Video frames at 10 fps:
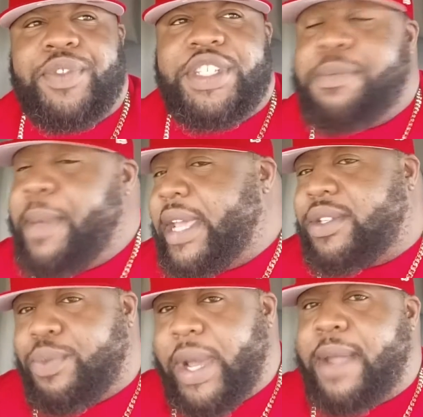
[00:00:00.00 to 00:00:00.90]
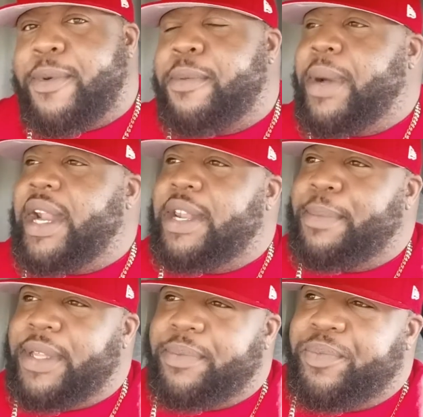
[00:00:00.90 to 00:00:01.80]
She makes way more money
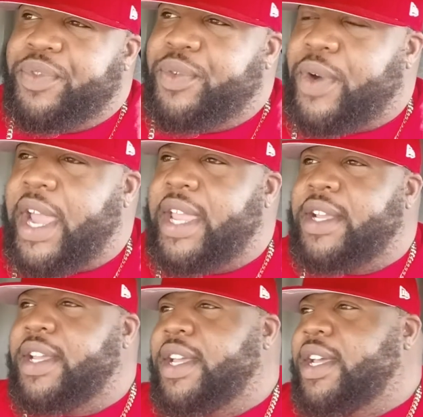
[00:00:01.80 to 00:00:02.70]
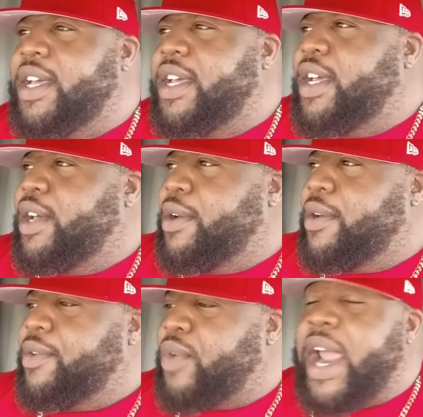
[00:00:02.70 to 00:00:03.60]
than me, right?
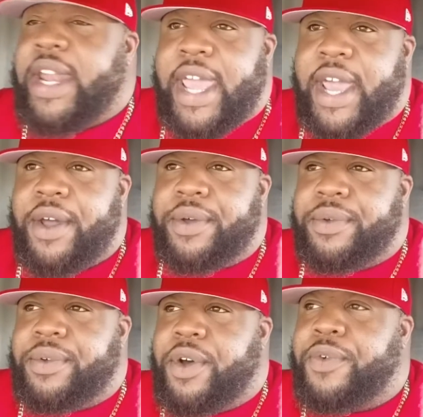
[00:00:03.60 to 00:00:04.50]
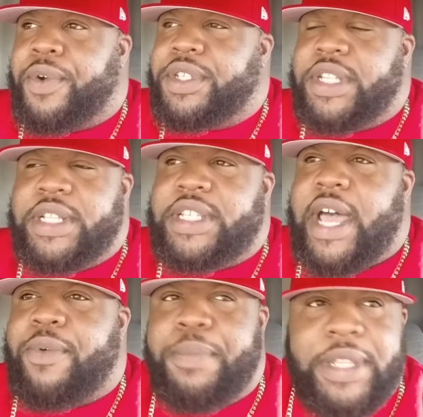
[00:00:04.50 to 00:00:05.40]
Right now, or the
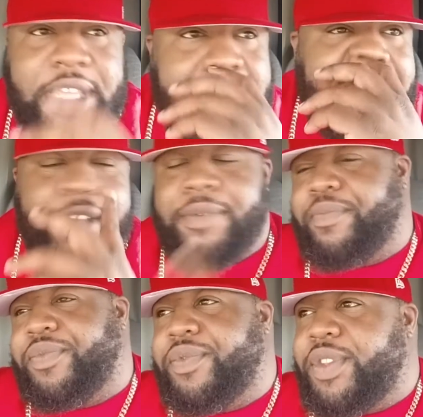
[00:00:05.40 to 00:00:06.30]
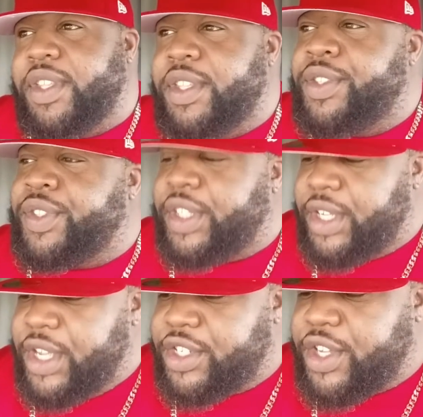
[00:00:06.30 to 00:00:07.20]
time we've been together.
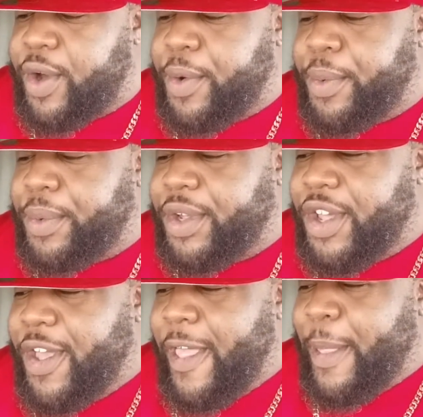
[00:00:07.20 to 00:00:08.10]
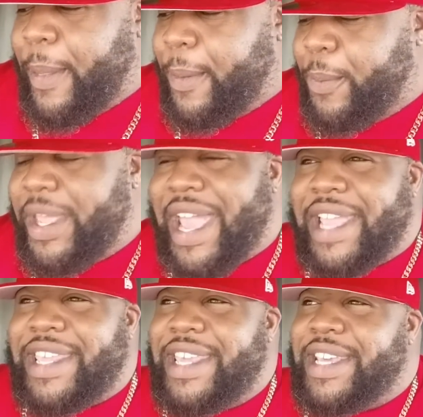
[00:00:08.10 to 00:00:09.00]
So, we
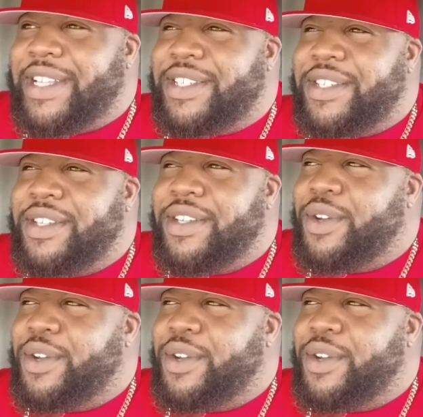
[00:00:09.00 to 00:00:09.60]
got kids.